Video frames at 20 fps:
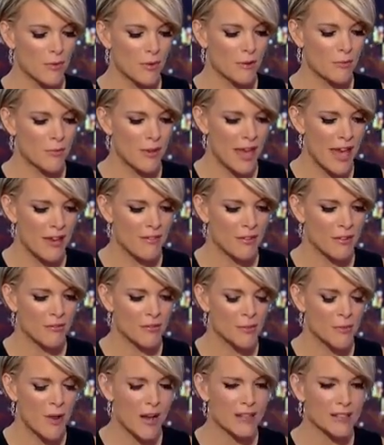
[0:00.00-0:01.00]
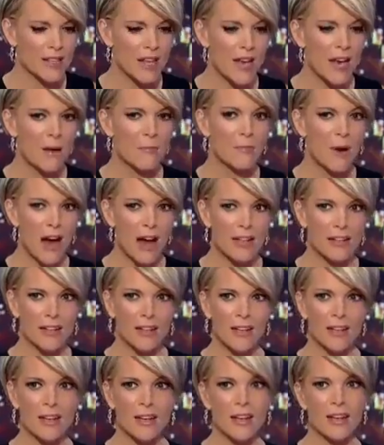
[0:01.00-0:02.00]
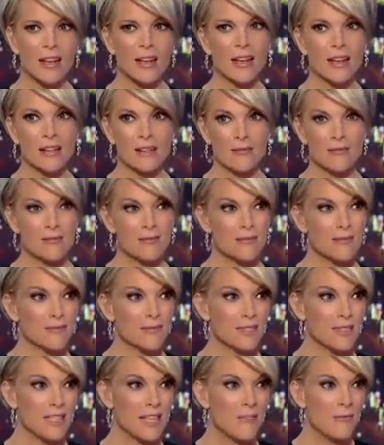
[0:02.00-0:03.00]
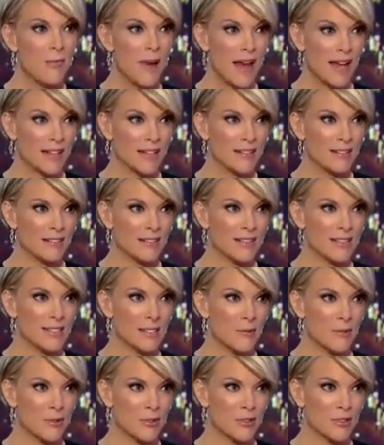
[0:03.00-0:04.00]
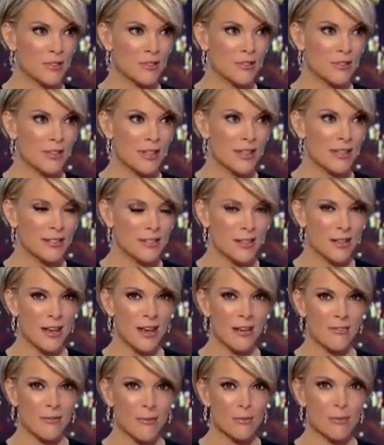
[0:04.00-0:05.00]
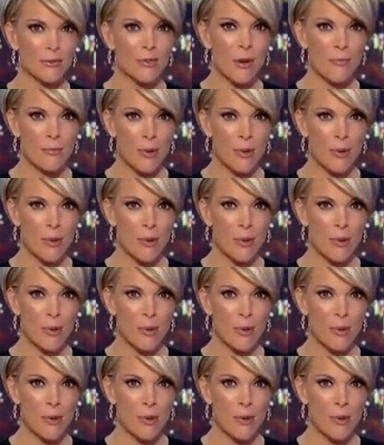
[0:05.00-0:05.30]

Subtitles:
behavior and response. But Steve Bannon is the producer. He's the guy from Trump